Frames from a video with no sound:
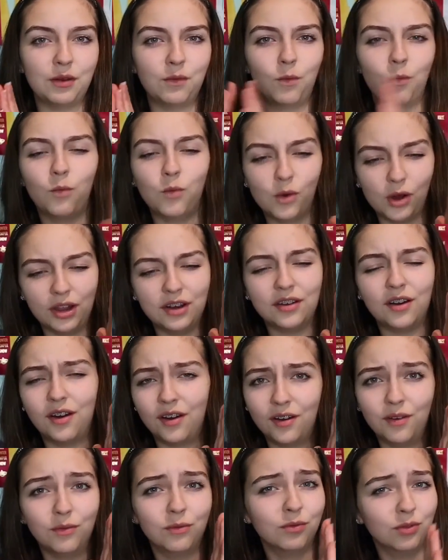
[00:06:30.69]
one
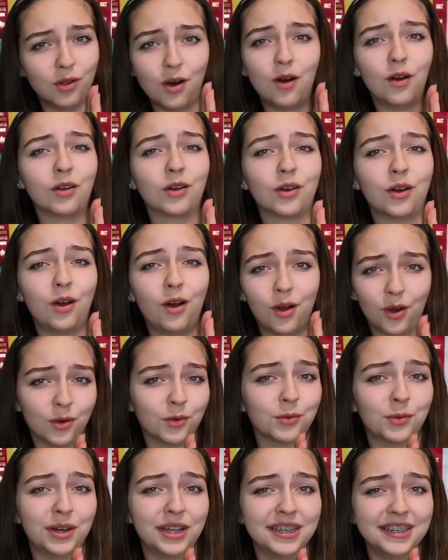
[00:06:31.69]
long, hard
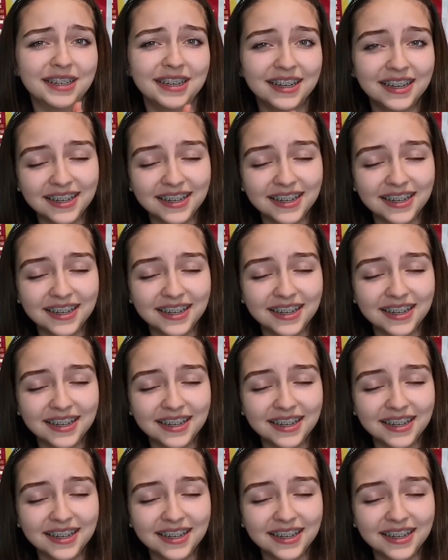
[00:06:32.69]
one.